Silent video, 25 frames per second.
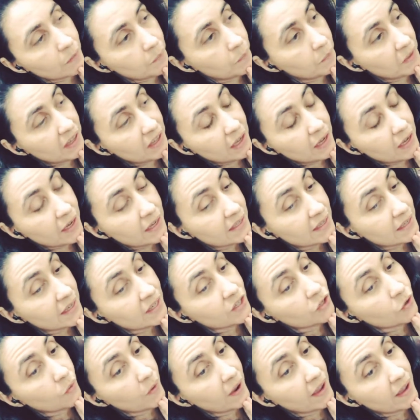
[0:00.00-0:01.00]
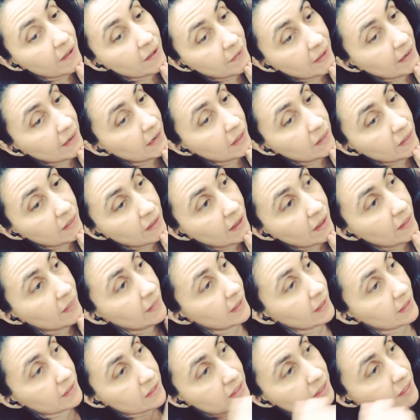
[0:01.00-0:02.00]
because I don't have anything
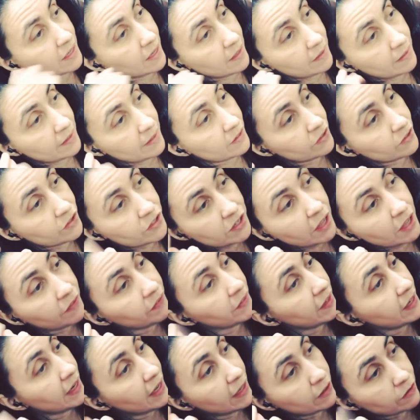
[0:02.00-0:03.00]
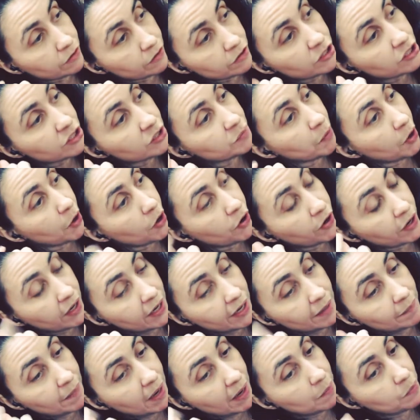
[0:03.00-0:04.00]
there's nothing else sparking
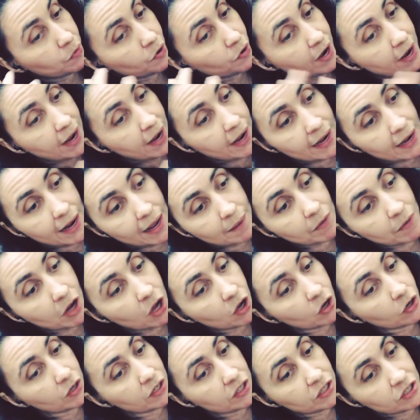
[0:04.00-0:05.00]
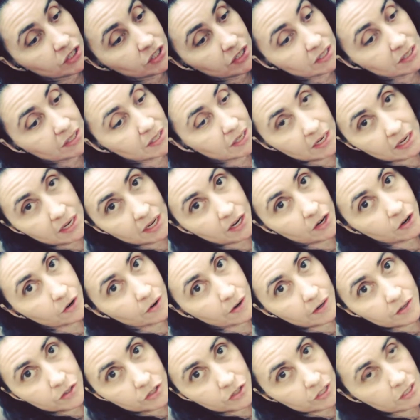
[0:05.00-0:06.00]
in my brain, I'm not going to just sit here
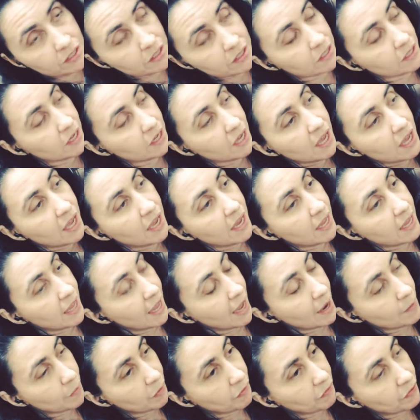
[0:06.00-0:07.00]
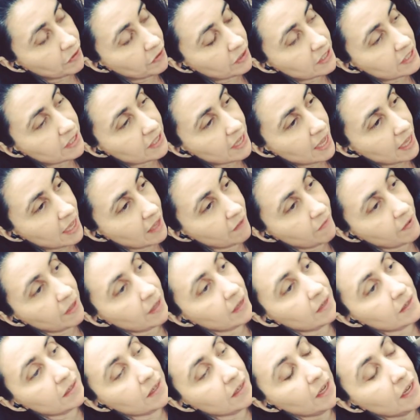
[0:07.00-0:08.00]
and just yammer for the sake of
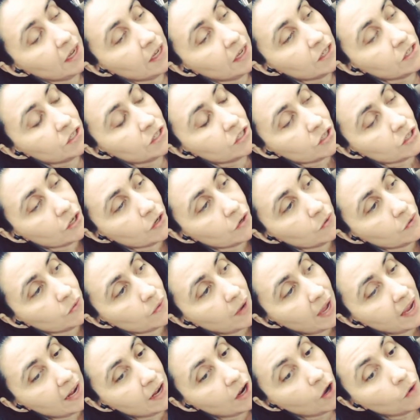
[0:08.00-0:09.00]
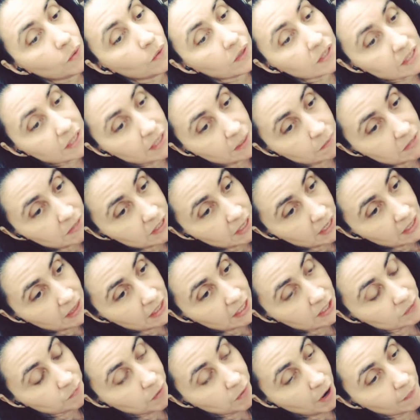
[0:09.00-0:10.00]
it. So I know it seems like
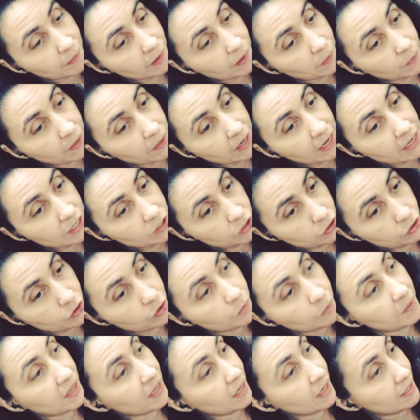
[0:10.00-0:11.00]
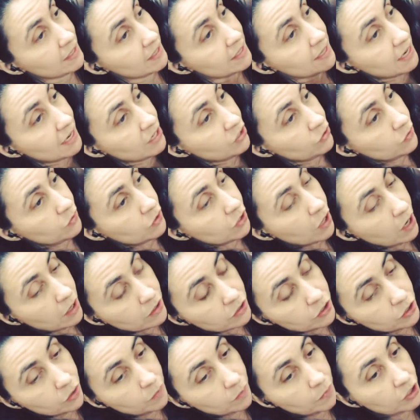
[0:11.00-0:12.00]
that's probably what I do because I do
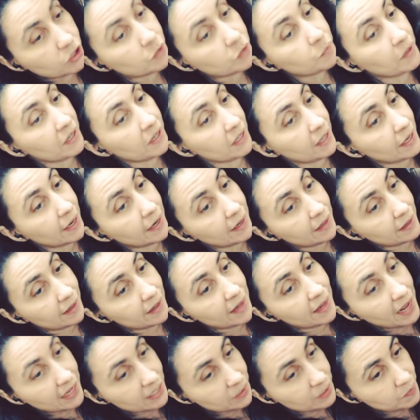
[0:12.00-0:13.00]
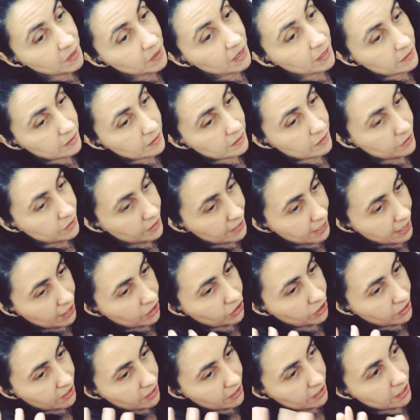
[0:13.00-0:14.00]
talk so much, but that's because there's
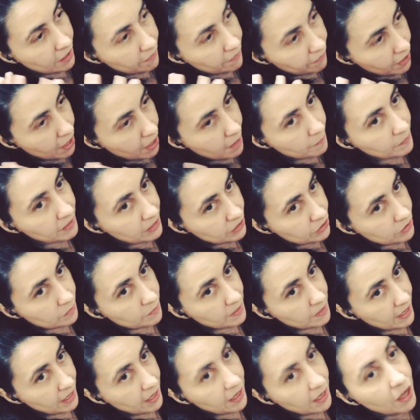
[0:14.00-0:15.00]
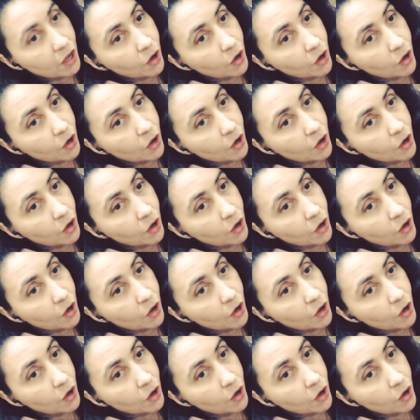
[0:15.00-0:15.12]
actually stuff coming to me